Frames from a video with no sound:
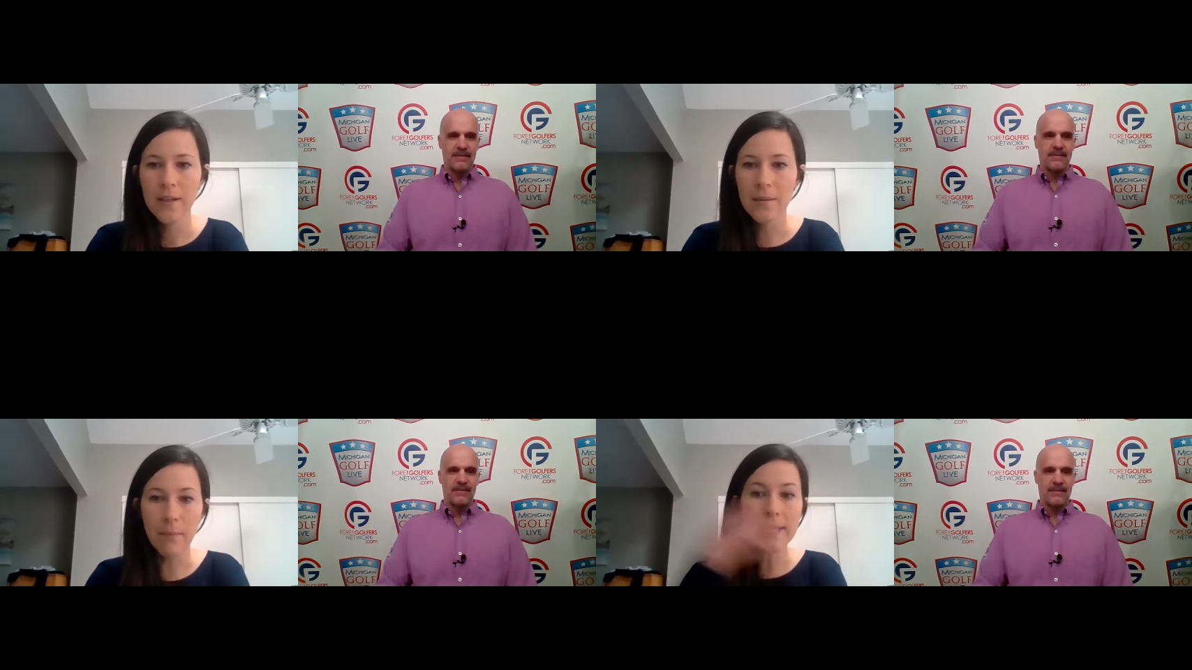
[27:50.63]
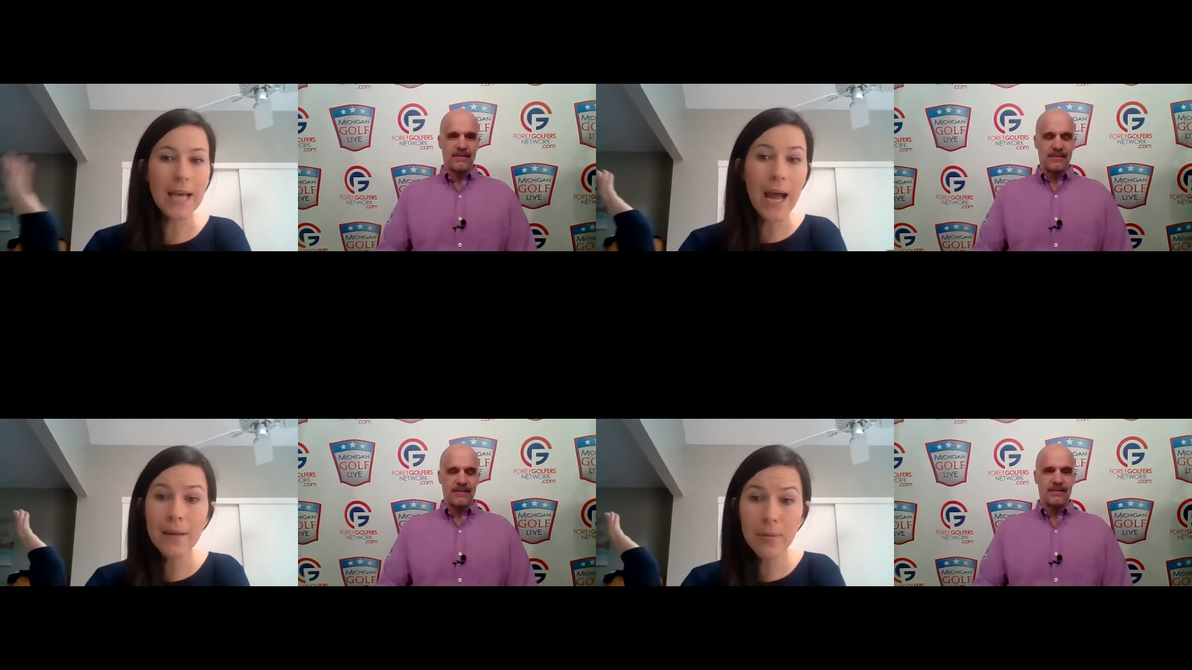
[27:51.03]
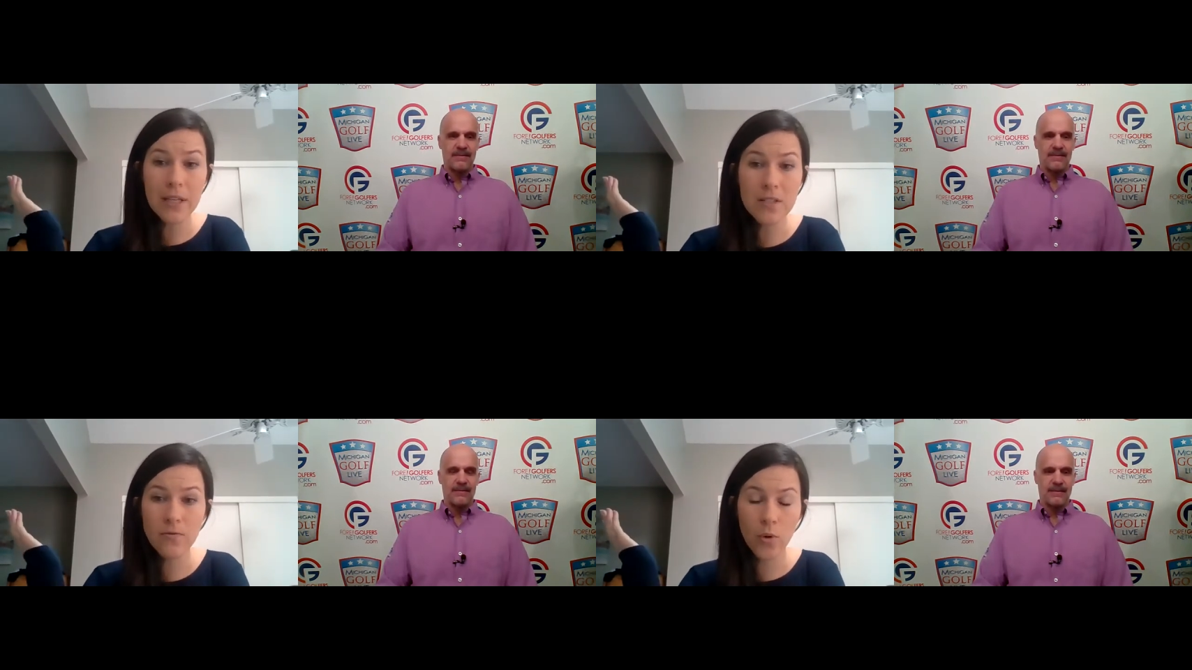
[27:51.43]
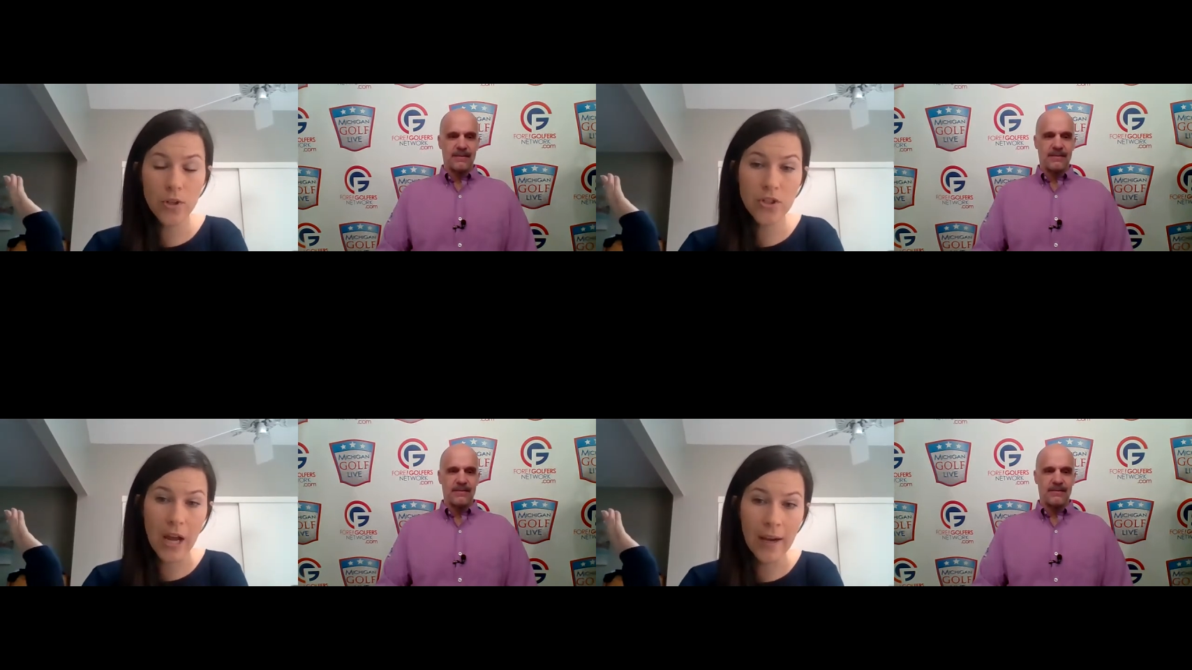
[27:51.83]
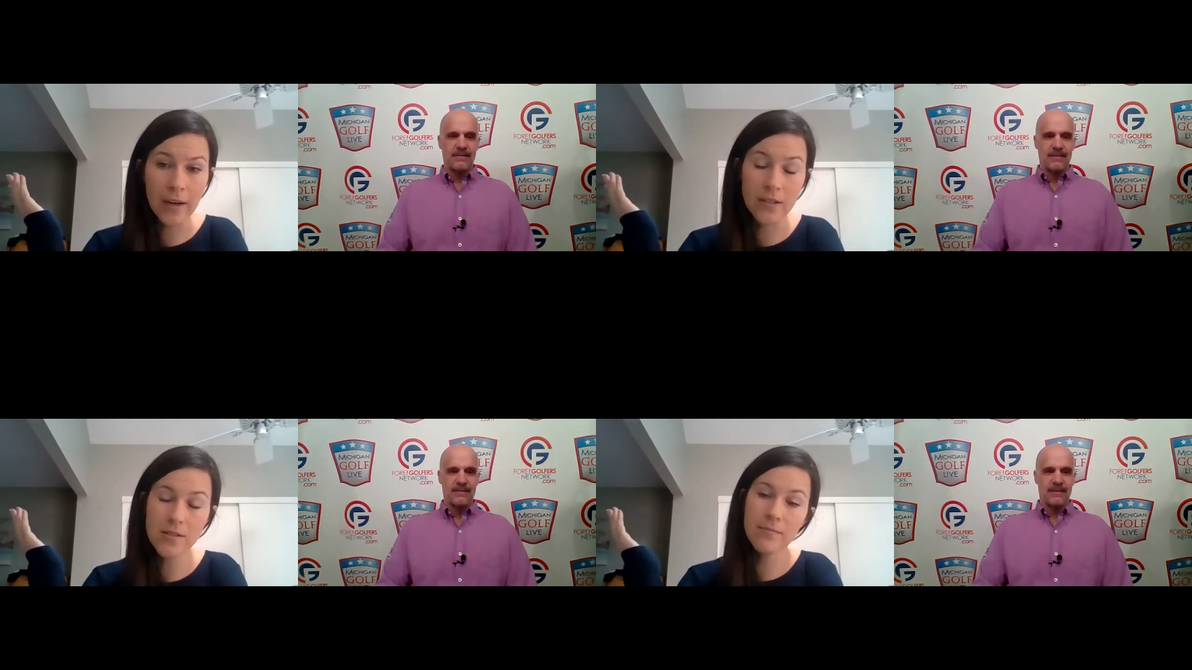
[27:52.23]
Speaker 1: my dad plays forged
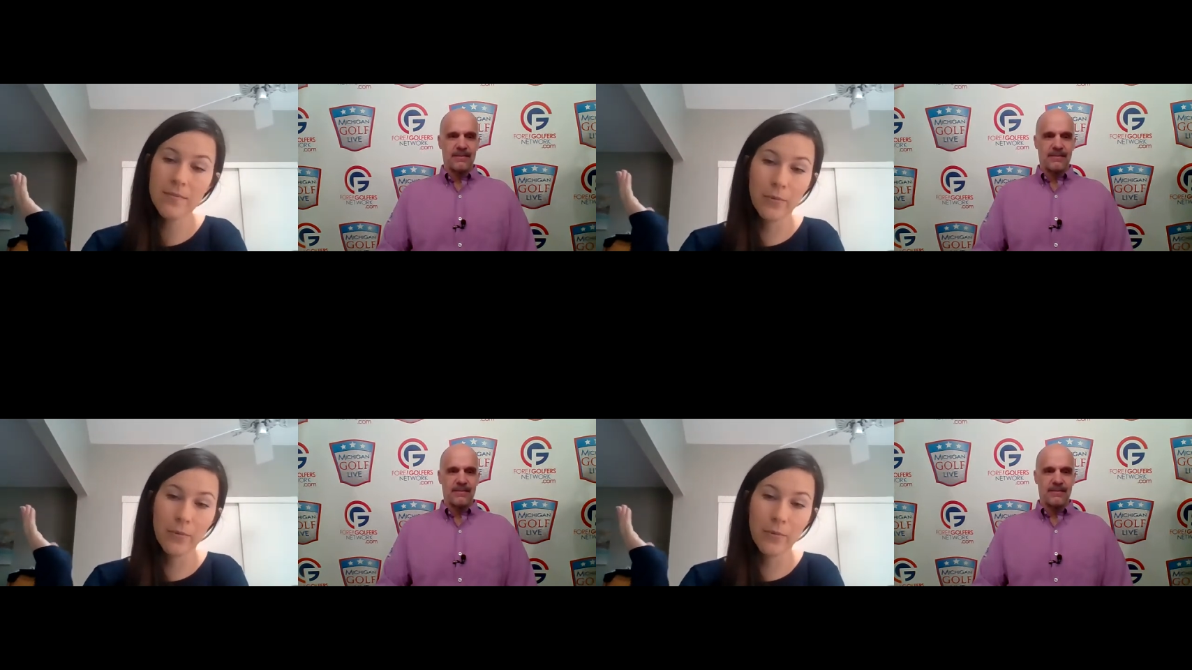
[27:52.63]
irons.